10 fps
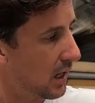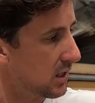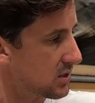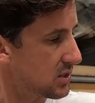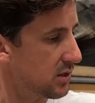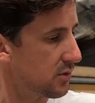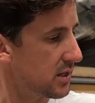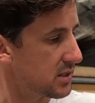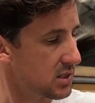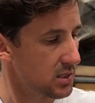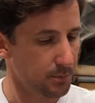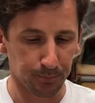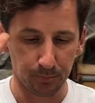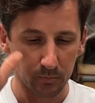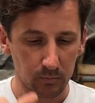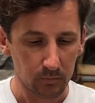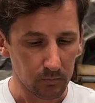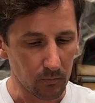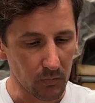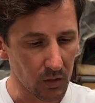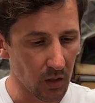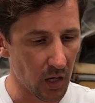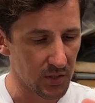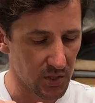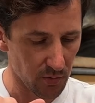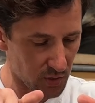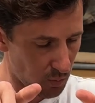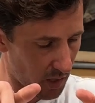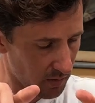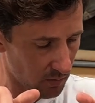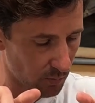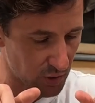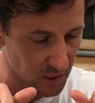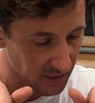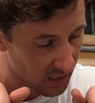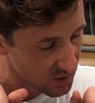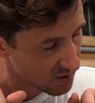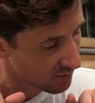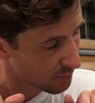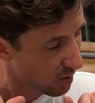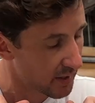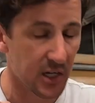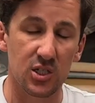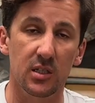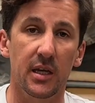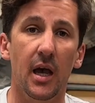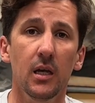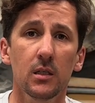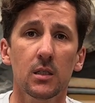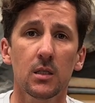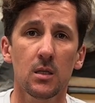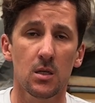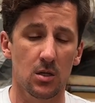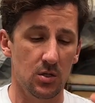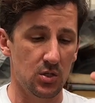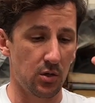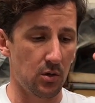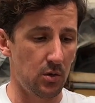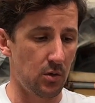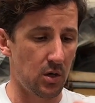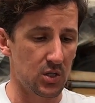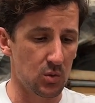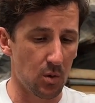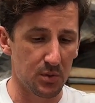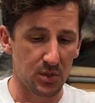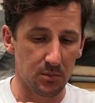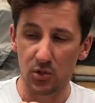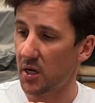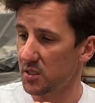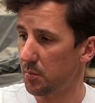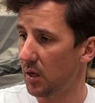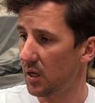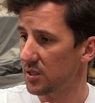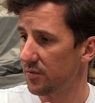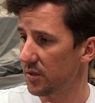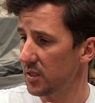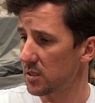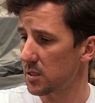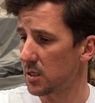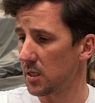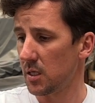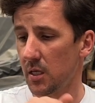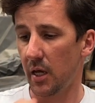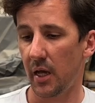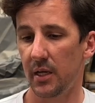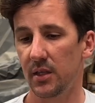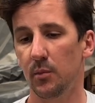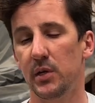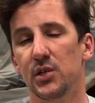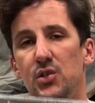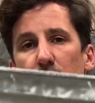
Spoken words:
Series 1, which a customer of mine actually had. So I swapped some tractor parts for this, and then we just